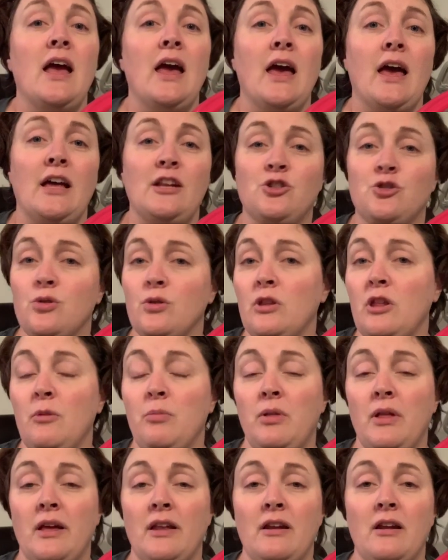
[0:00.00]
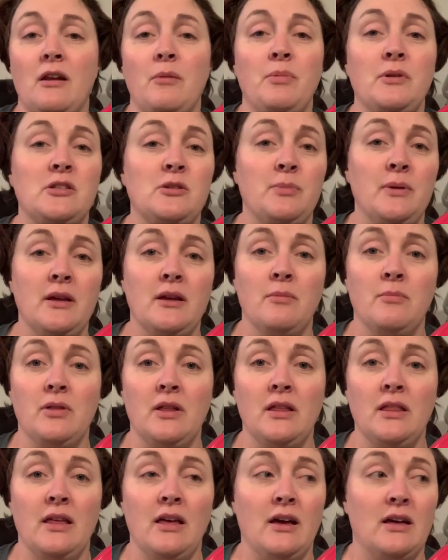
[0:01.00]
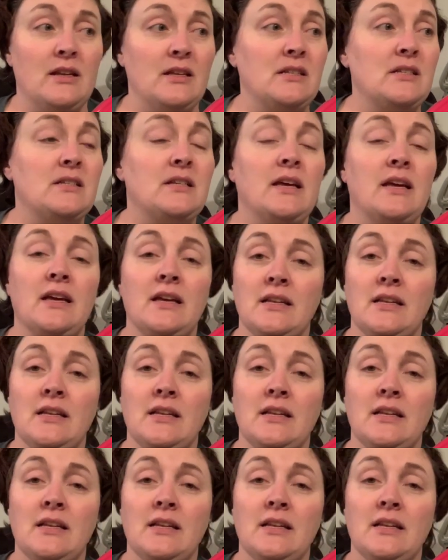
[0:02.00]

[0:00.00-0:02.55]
Had truly planned on it, but to be completely honest,